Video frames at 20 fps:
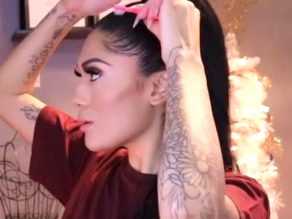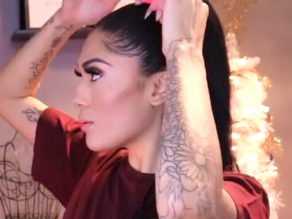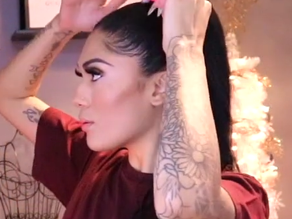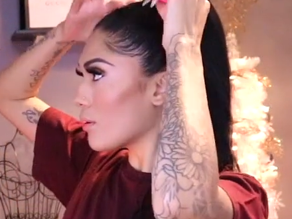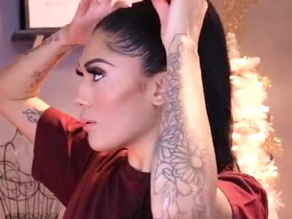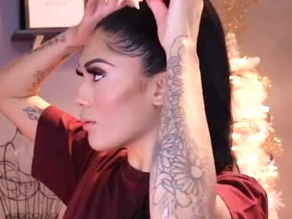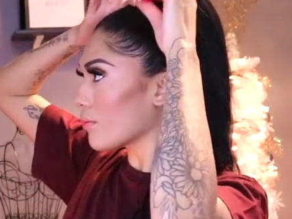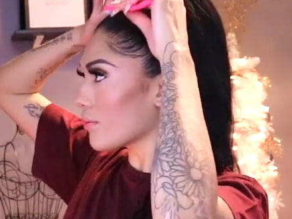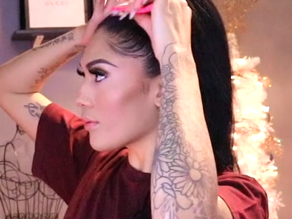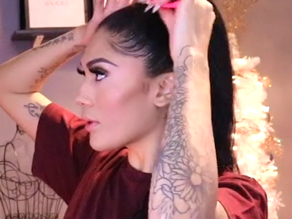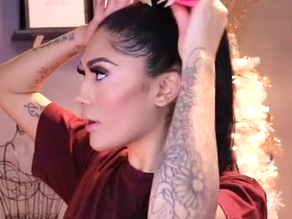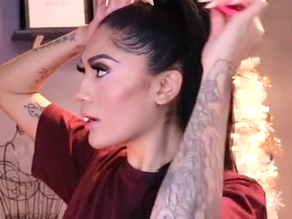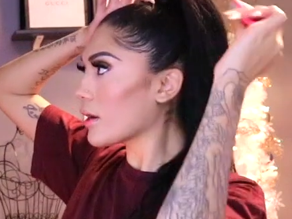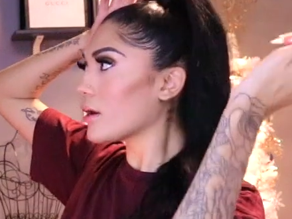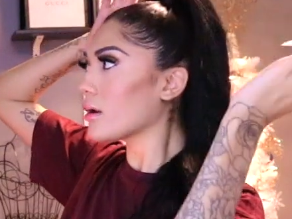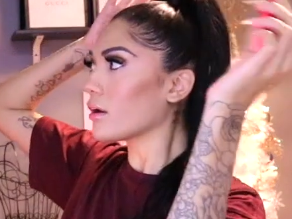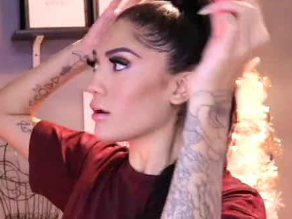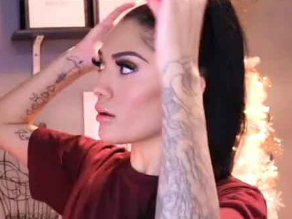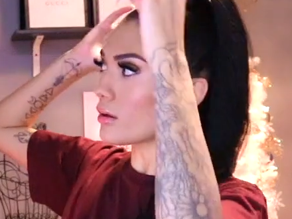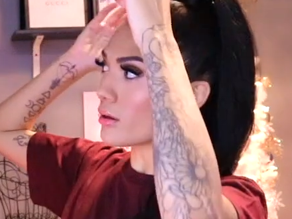go over
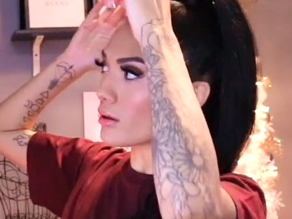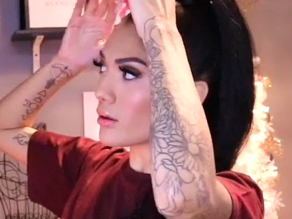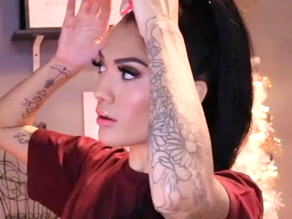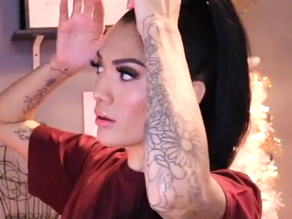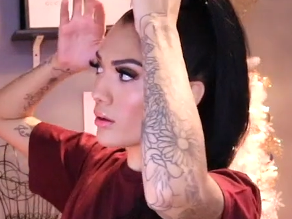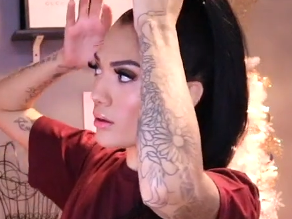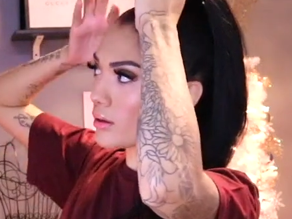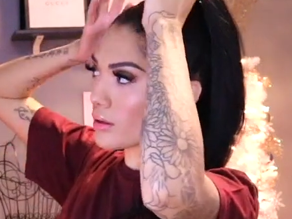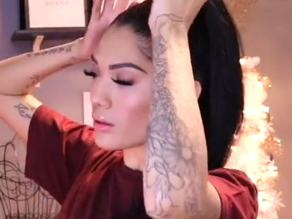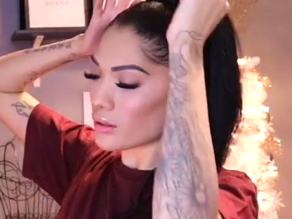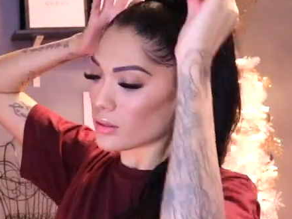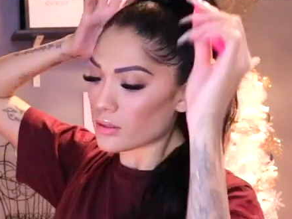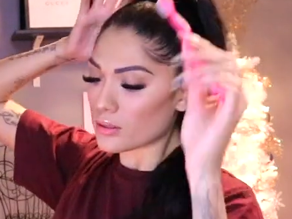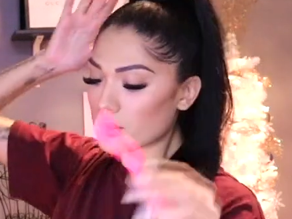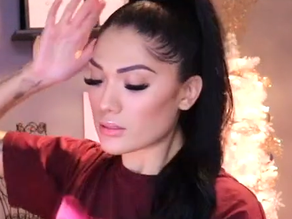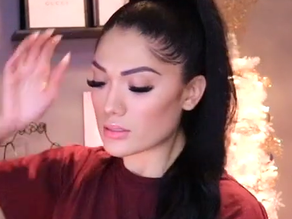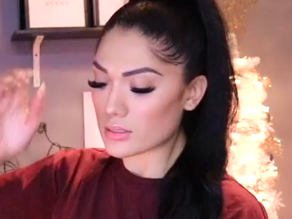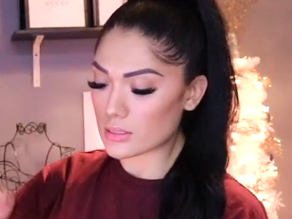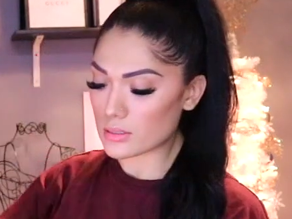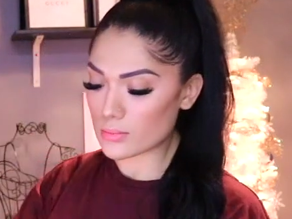it,
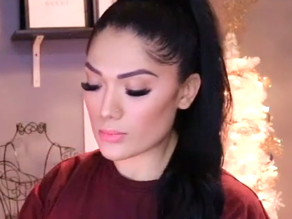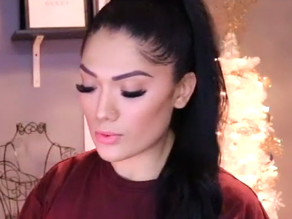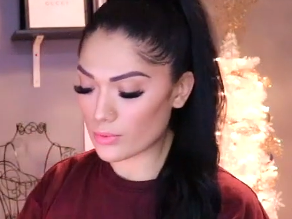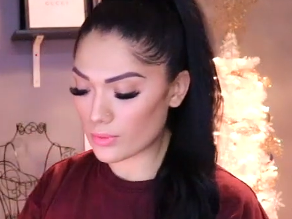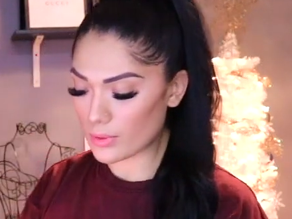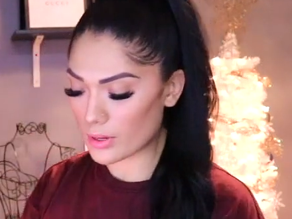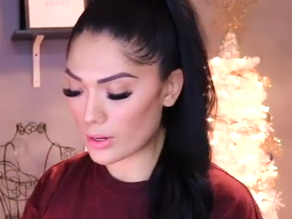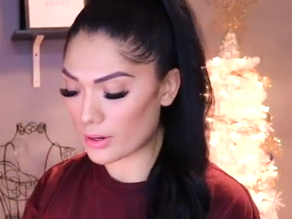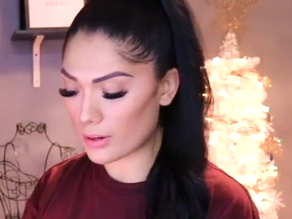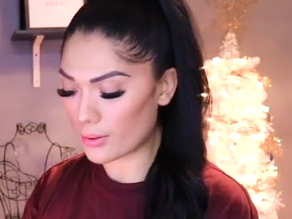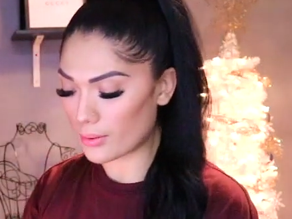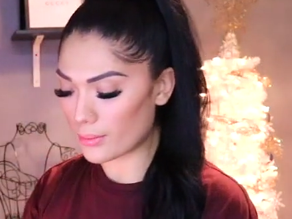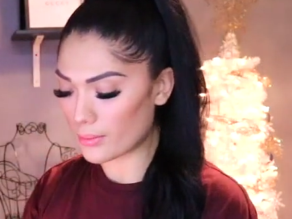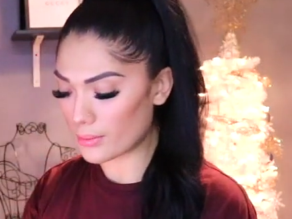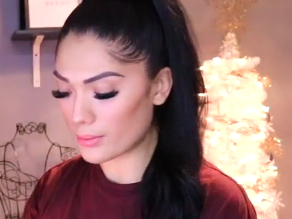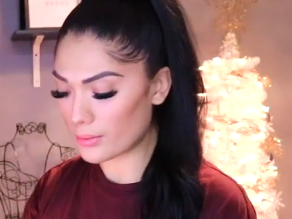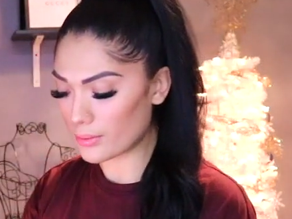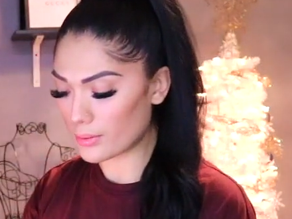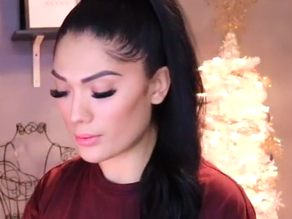smooth it out.